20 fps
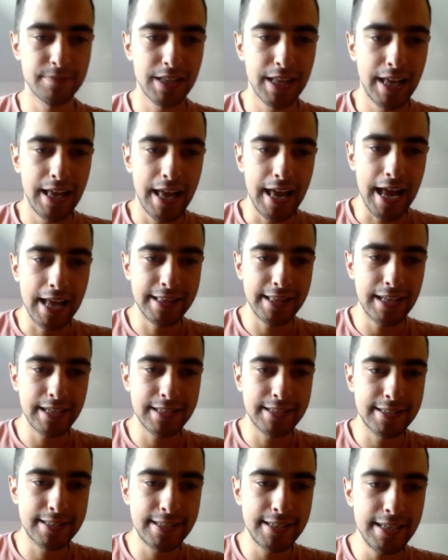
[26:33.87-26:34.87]
And then
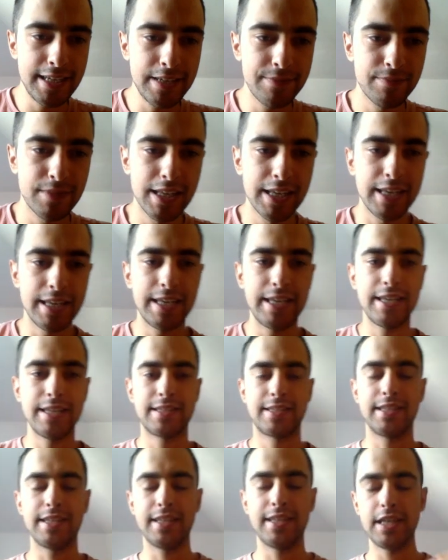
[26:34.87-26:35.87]
C
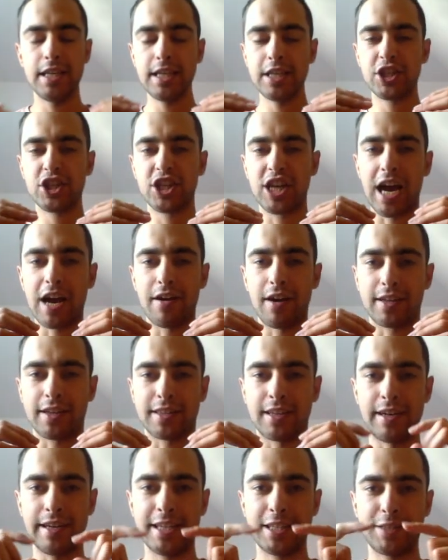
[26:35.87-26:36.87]
is each character
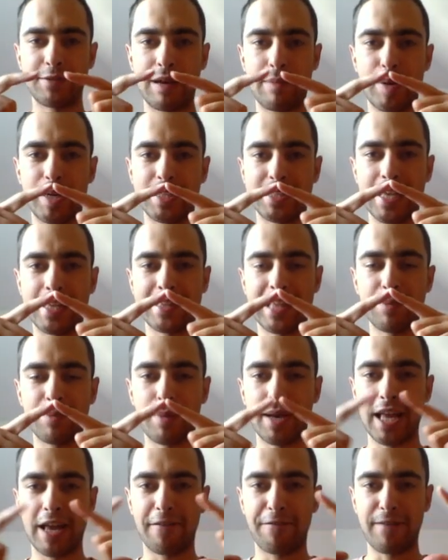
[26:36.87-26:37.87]
is represented by
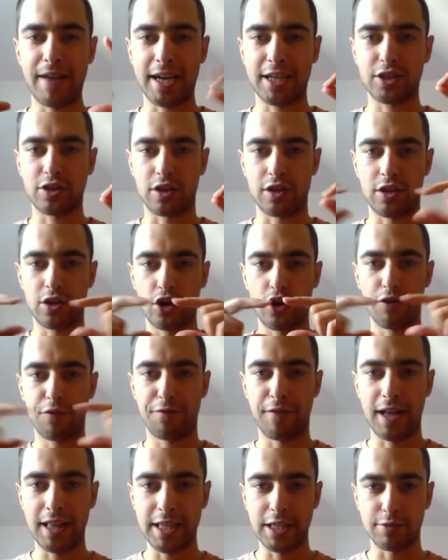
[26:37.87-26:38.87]
a vector of
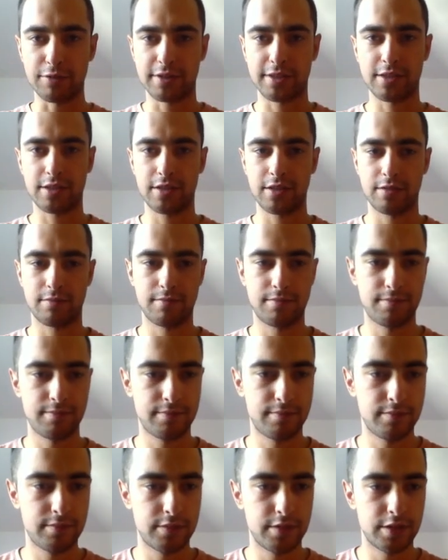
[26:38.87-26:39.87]
values.
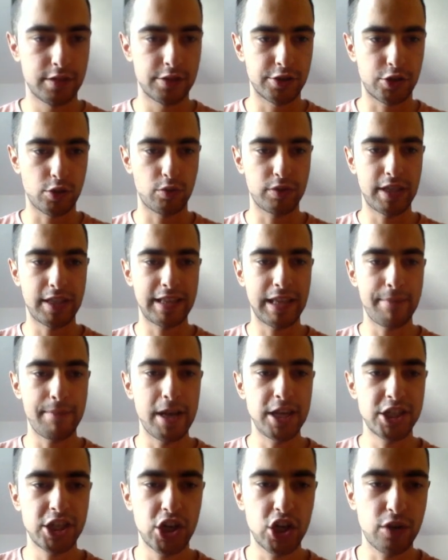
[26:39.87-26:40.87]
So the
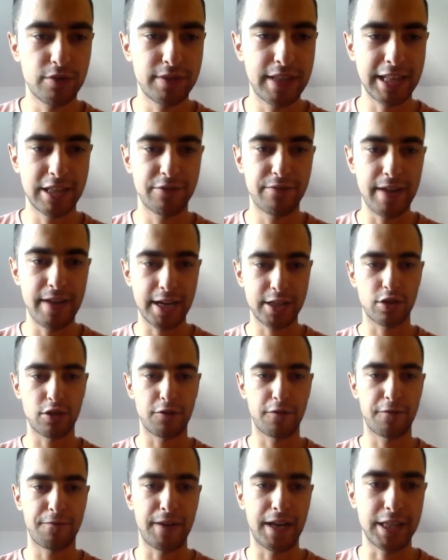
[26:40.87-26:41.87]
dimension of that vector of
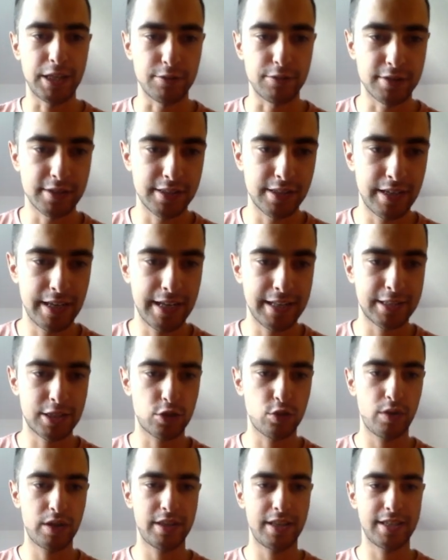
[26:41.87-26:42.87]
values, it's 2
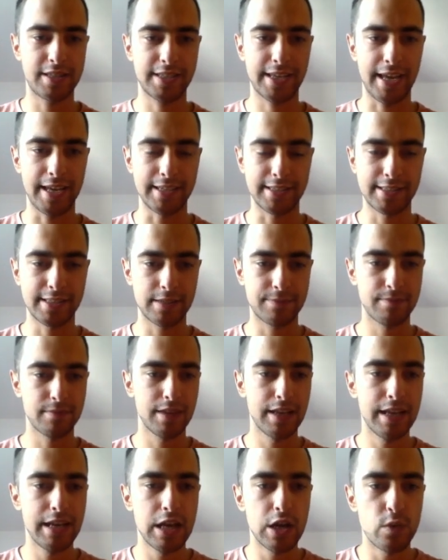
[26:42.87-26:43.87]
in this case.
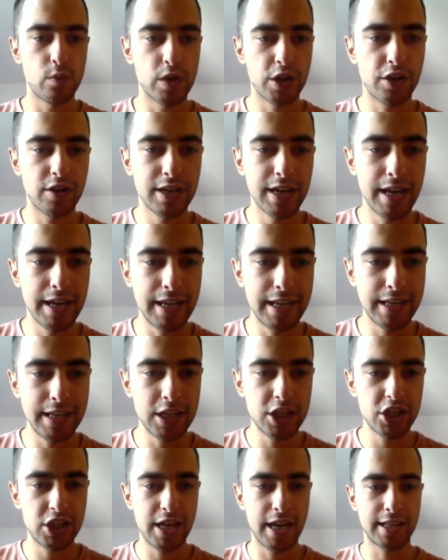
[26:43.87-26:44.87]
We're gonna
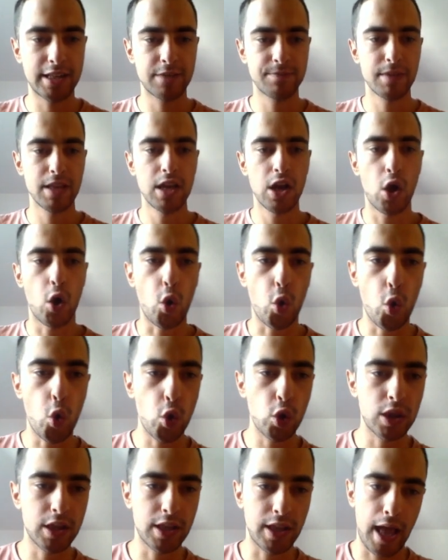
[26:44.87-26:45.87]
initiate all